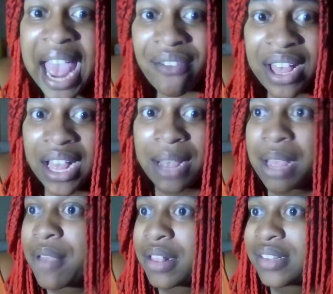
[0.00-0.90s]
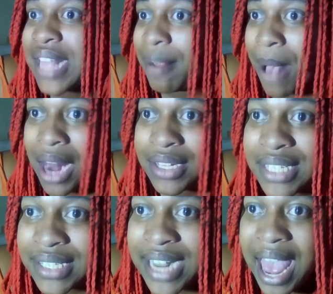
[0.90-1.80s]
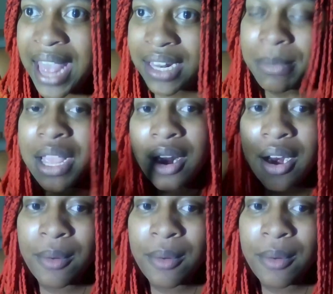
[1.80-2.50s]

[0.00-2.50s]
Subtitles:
have a set of policies yet? Let me go to her